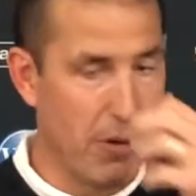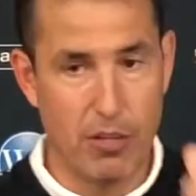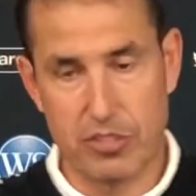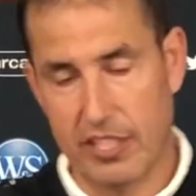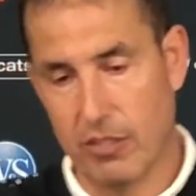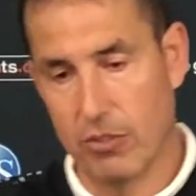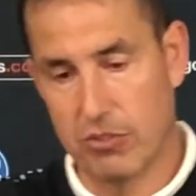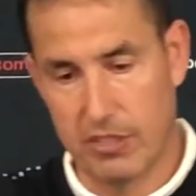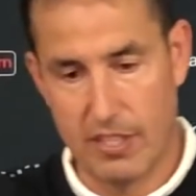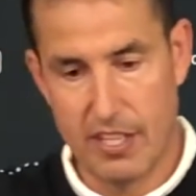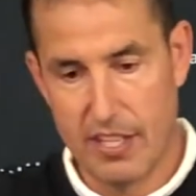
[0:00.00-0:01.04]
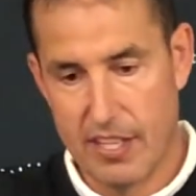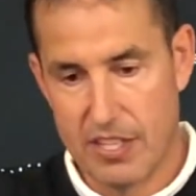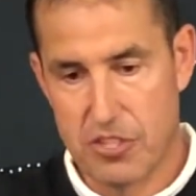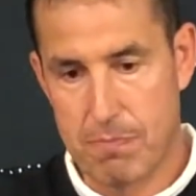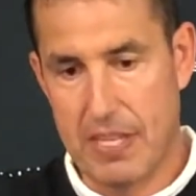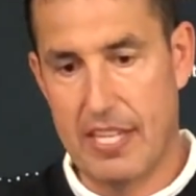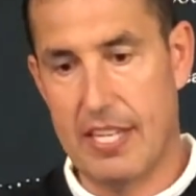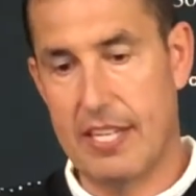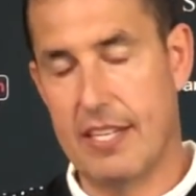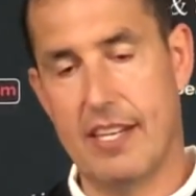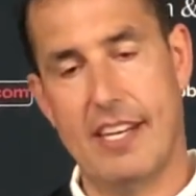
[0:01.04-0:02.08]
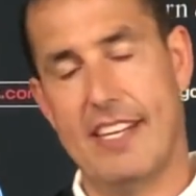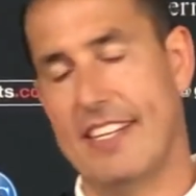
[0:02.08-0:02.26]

ball skills and speed, and